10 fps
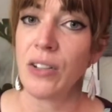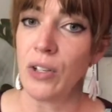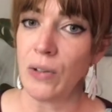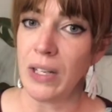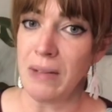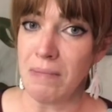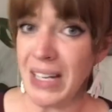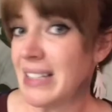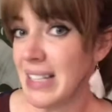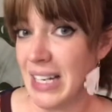You can
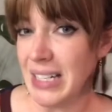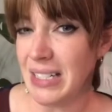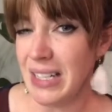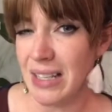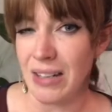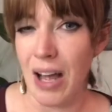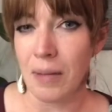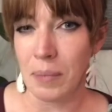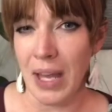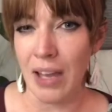mix it into the
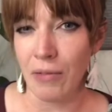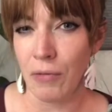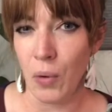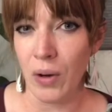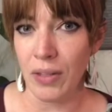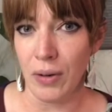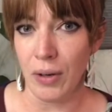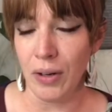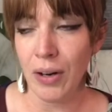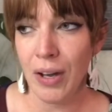top, like 1/4 or